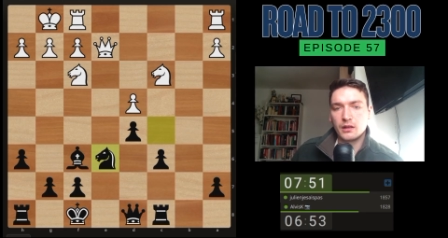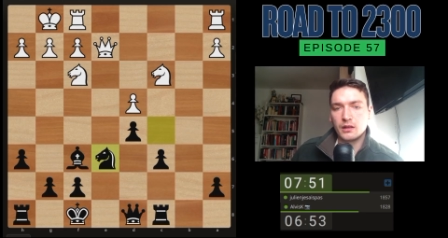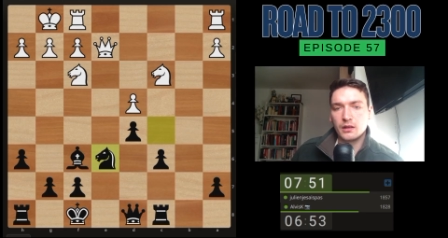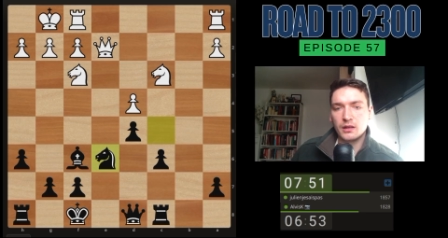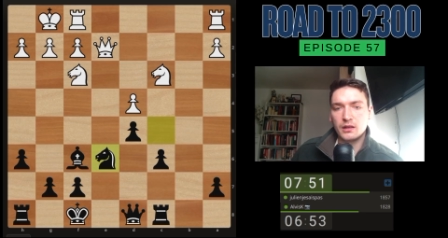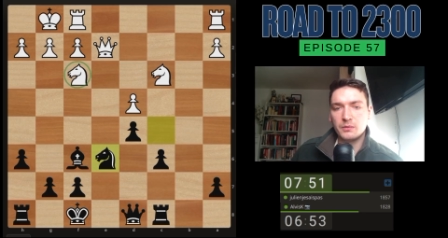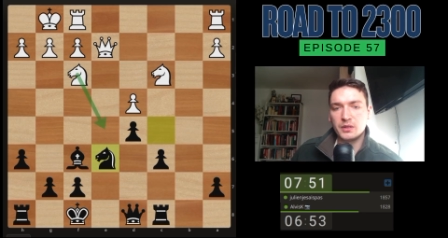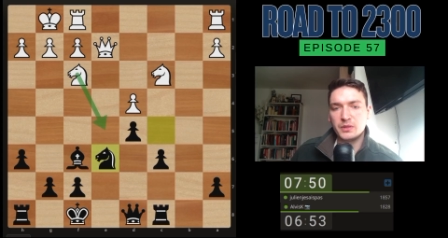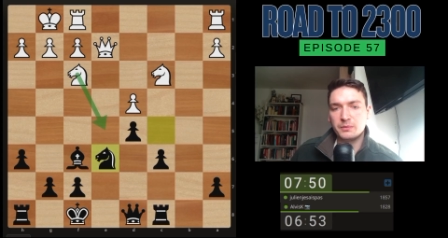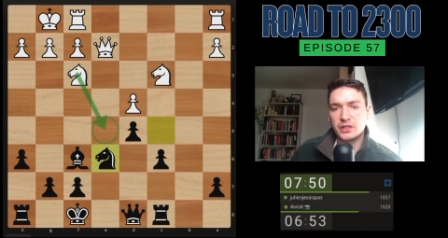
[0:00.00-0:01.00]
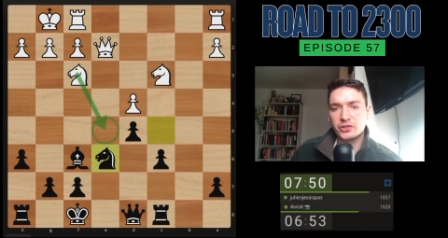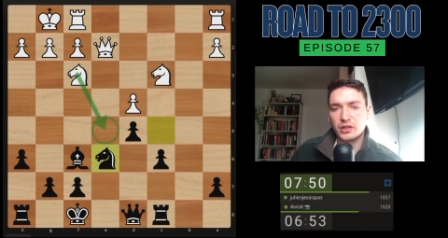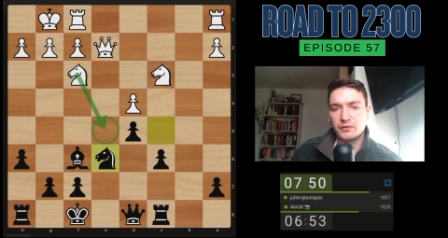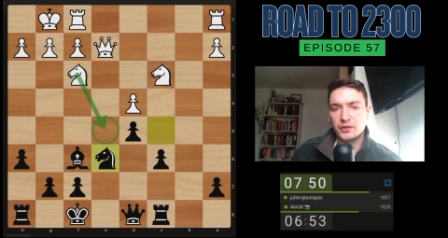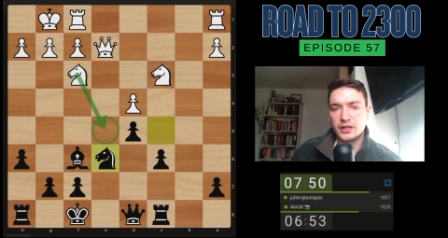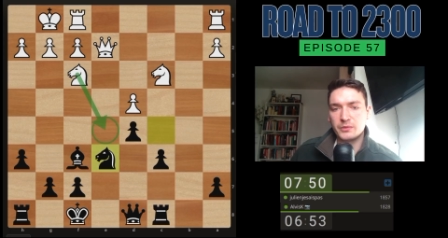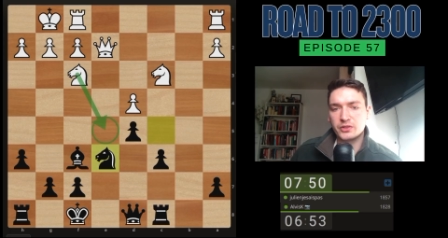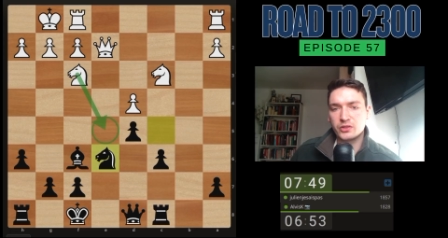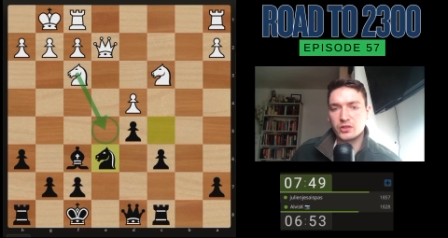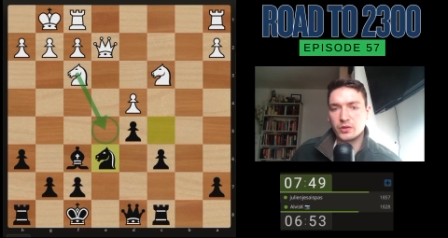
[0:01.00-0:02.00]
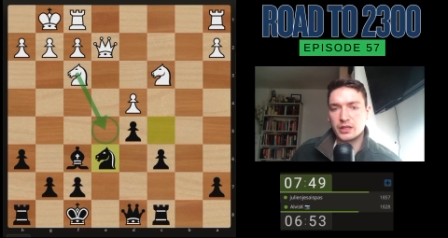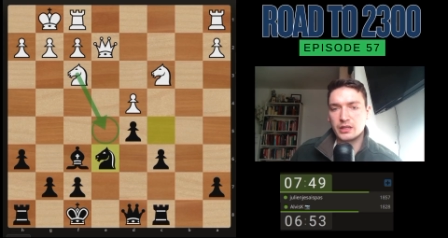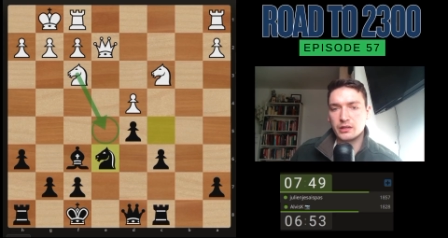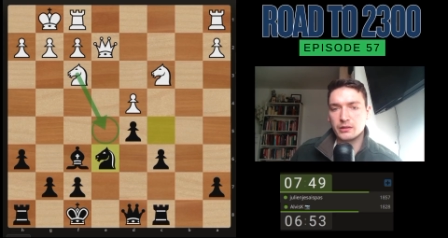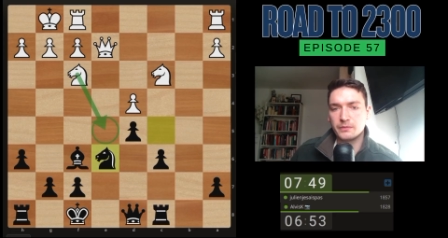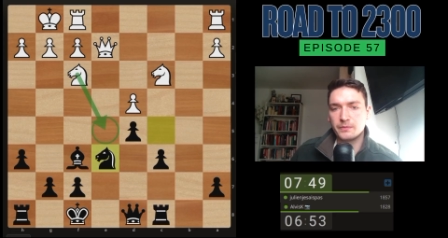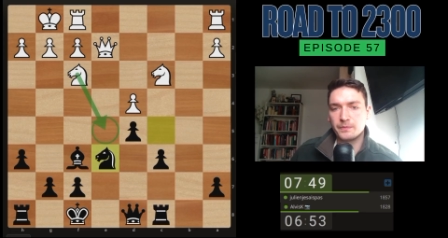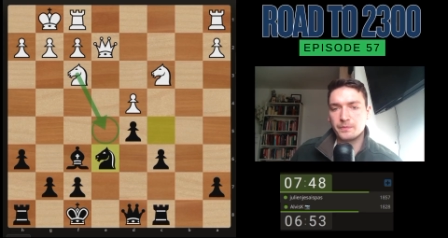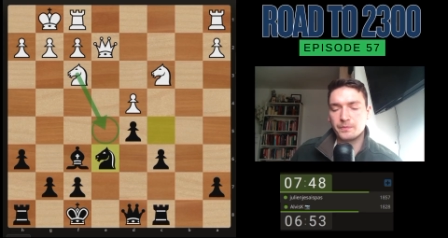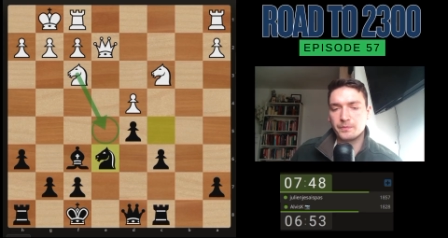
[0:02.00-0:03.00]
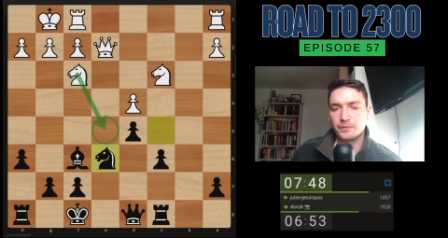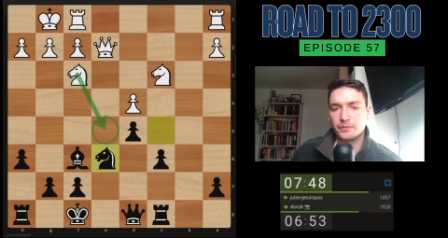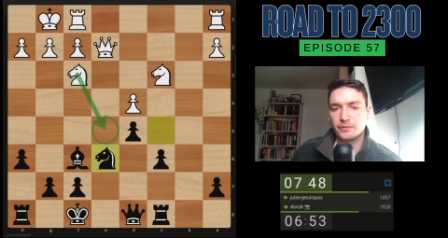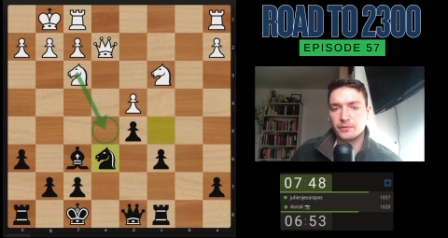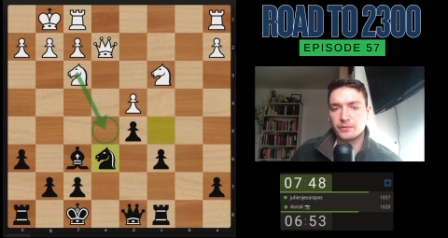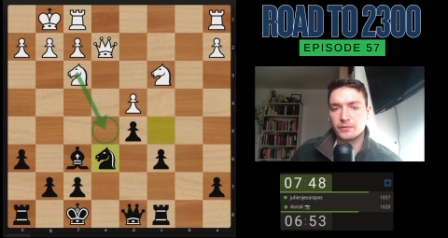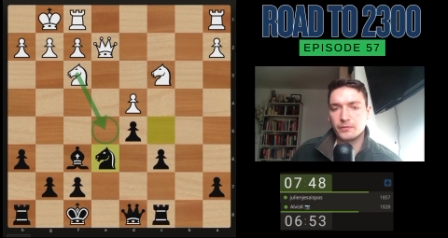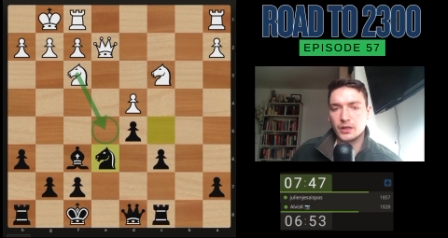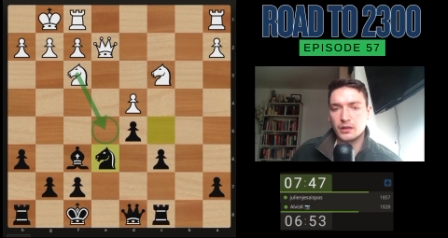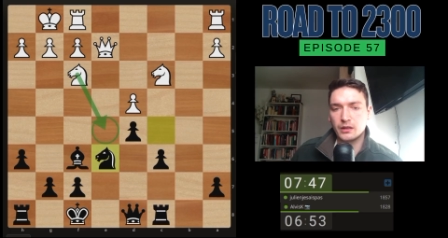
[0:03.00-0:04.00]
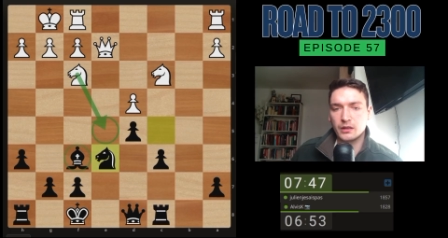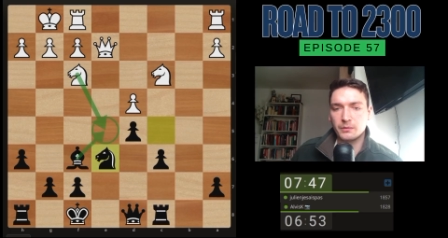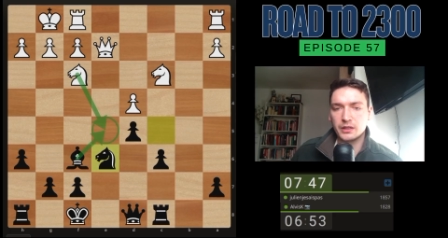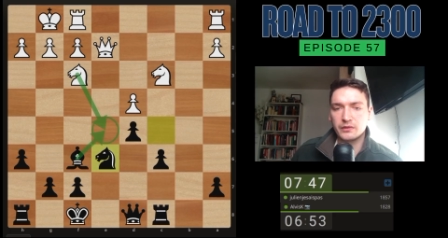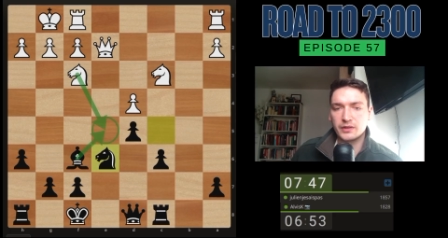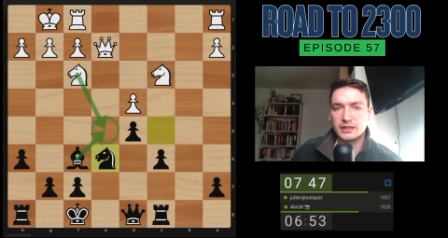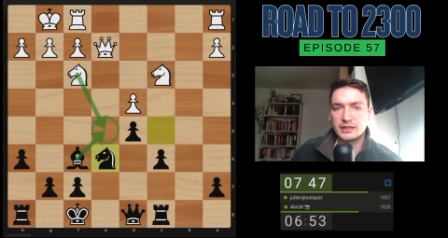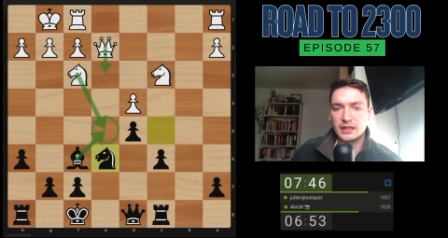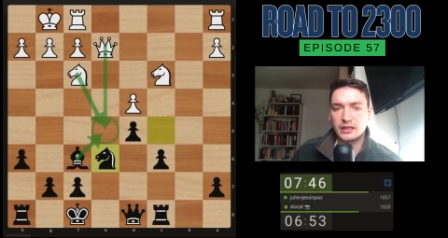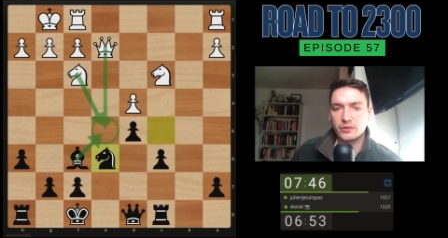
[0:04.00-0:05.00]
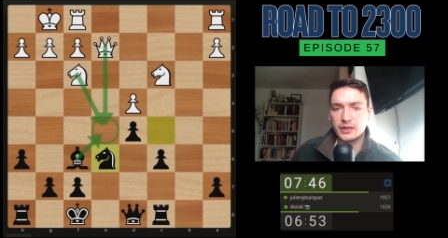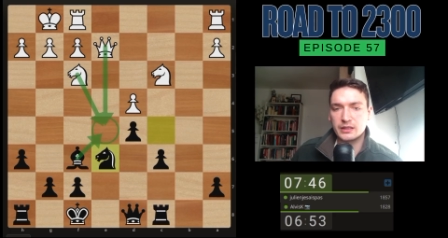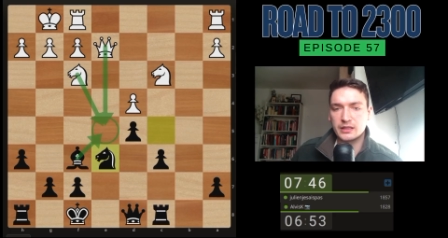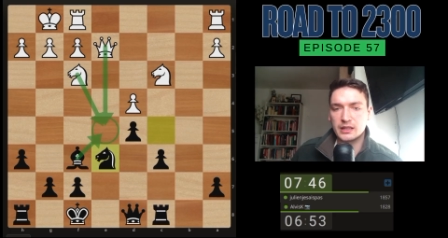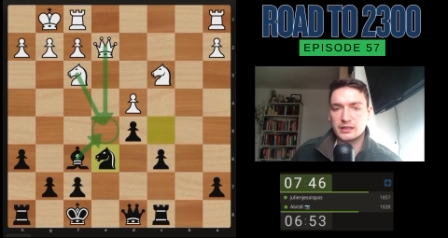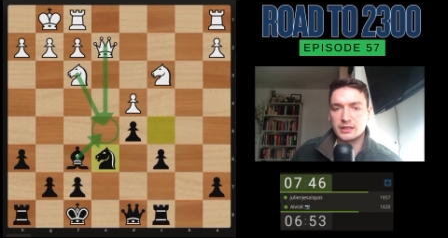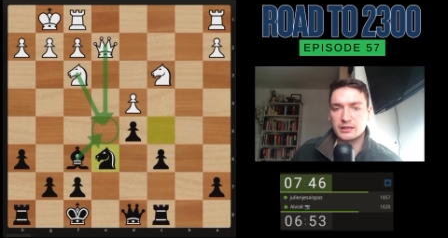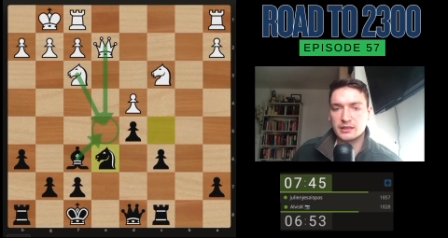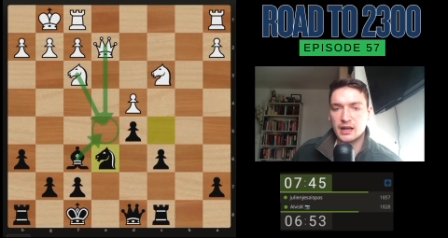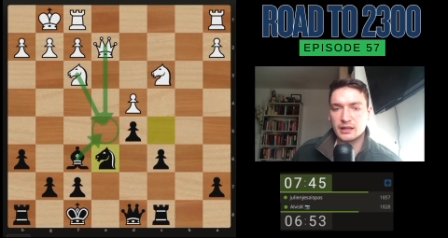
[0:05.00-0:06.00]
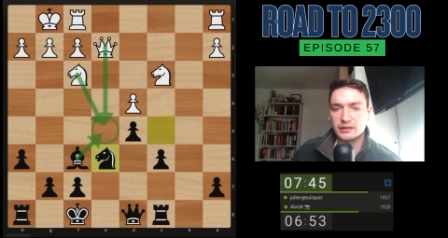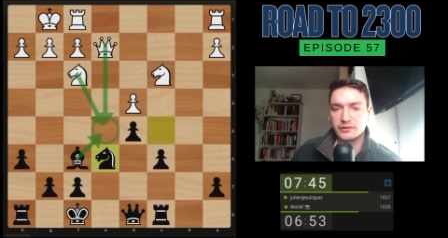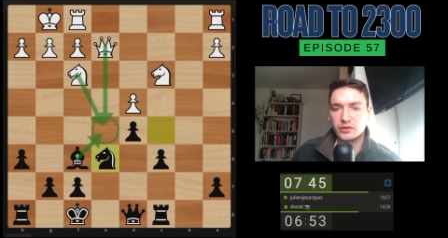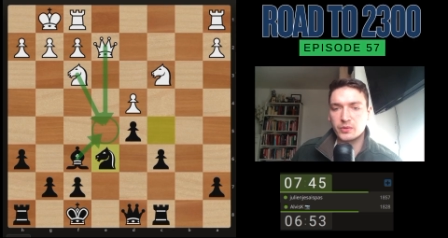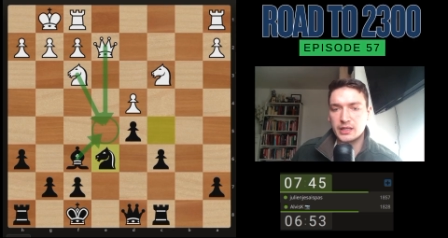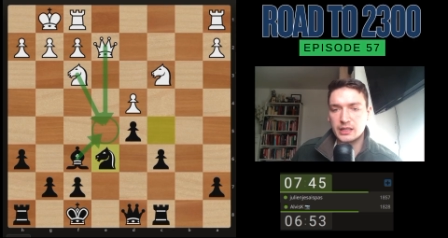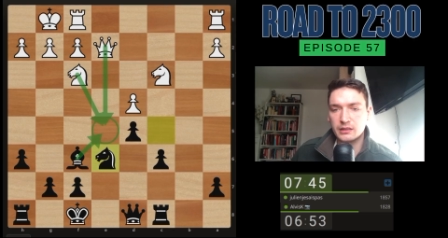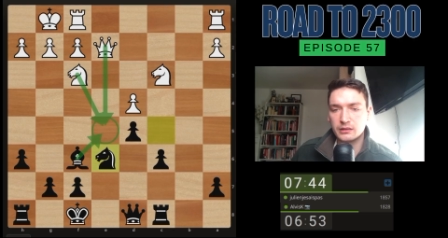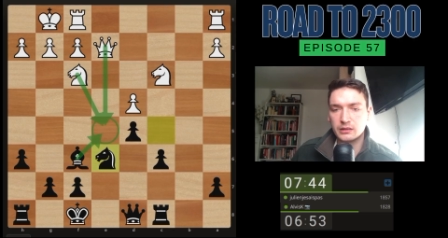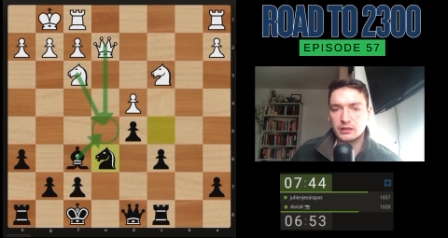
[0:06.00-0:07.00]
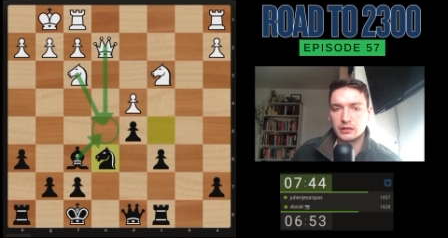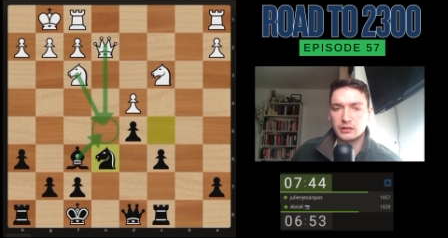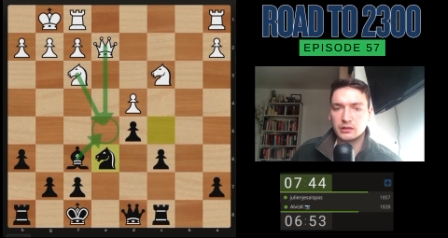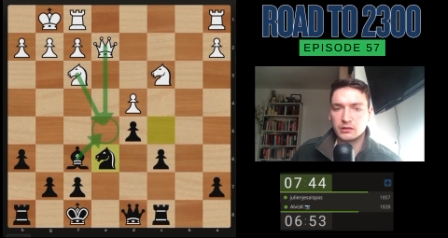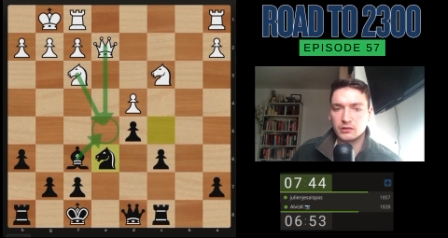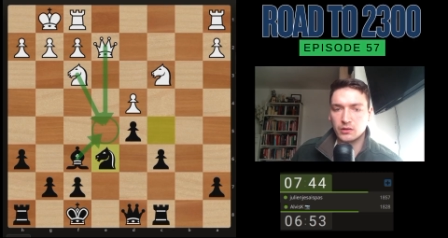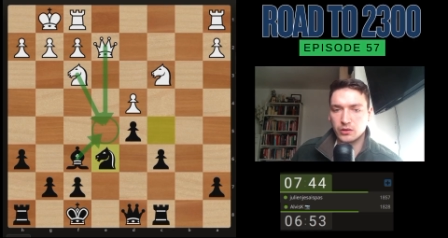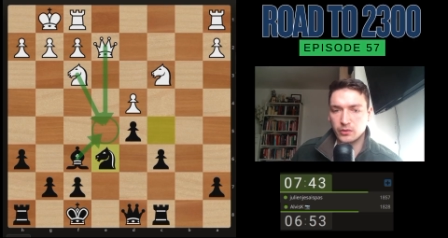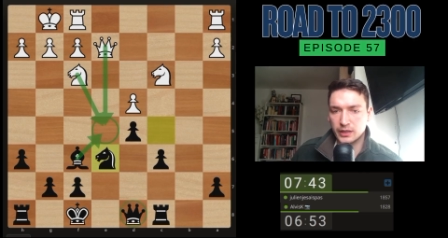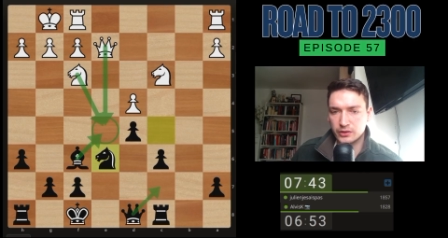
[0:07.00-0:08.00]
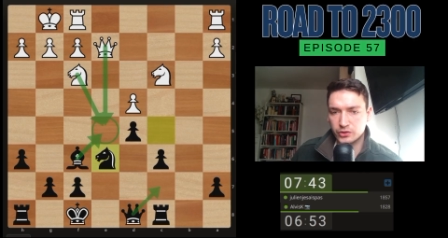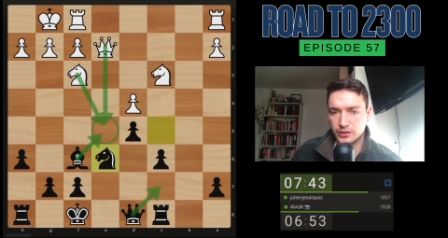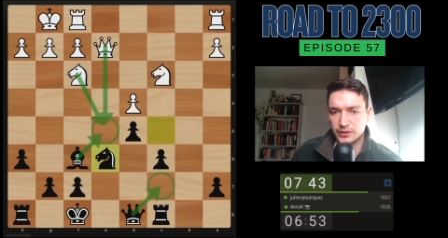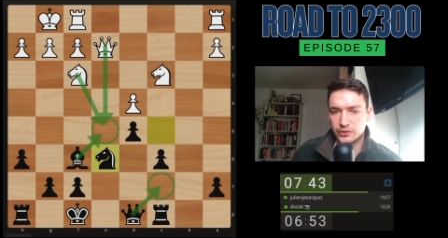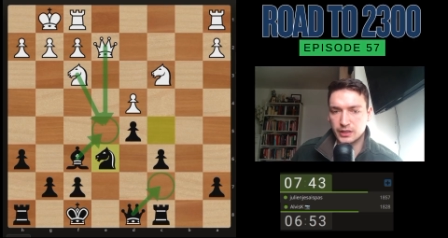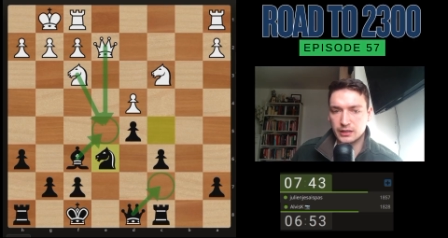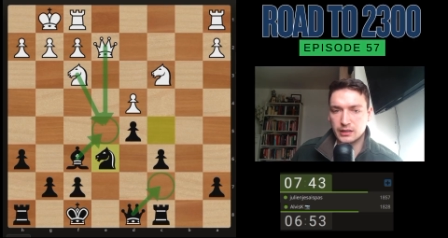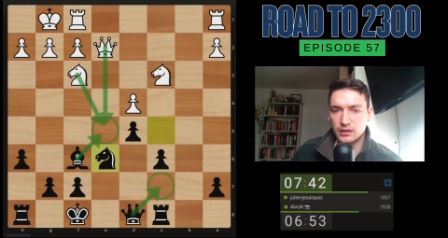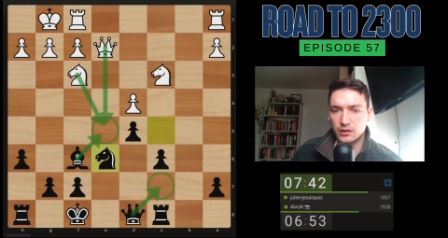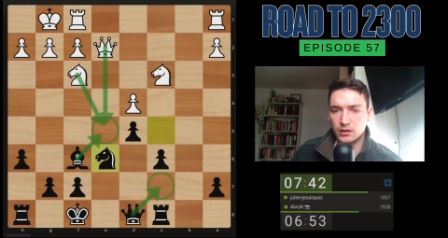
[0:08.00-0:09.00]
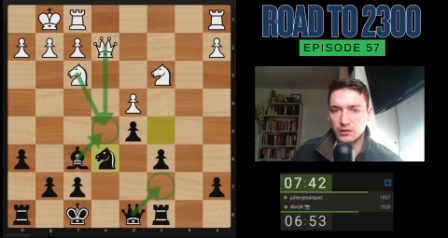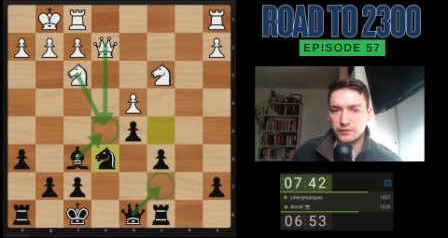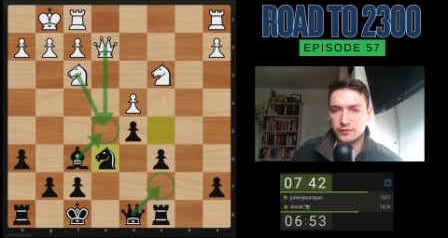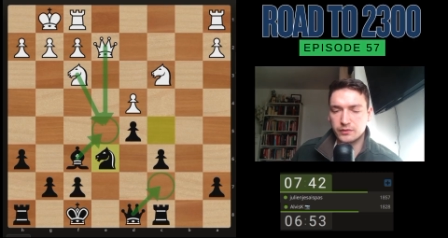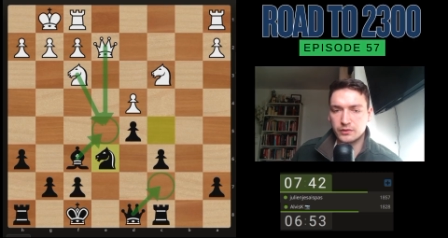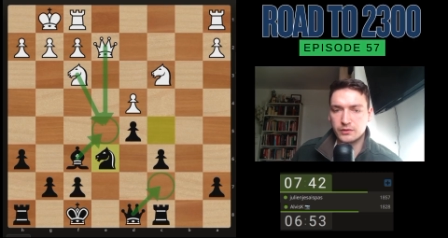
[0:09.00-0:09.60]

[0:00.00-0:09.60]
Maybe the best shot for him is to go here. And if I take queen takes, he is an active queen. Although I can try trade that off.